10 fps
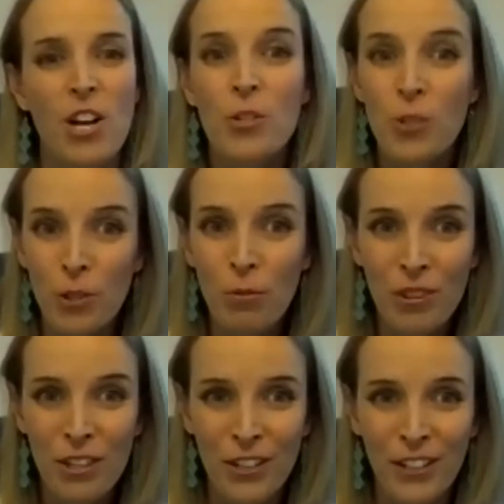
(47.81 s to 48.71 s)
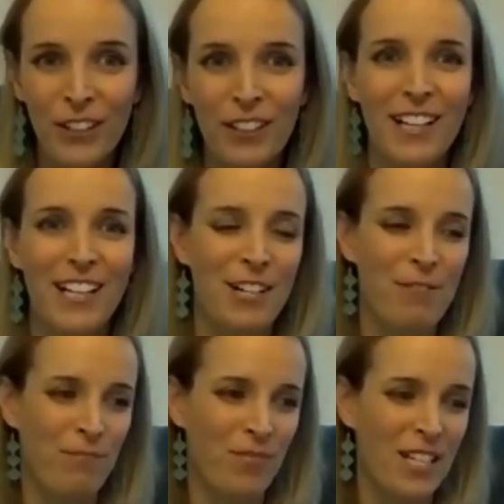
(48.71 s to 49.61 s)
talk with you
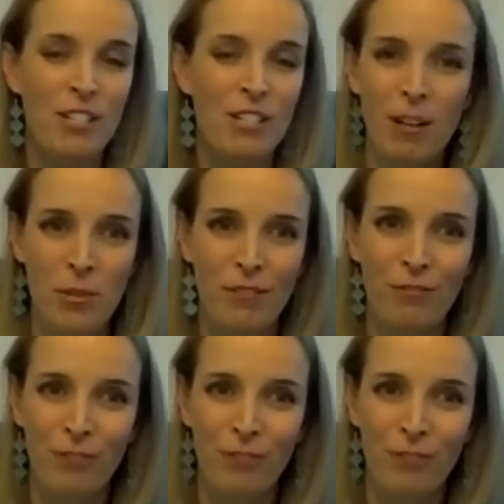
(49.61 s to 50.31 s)
um, interruption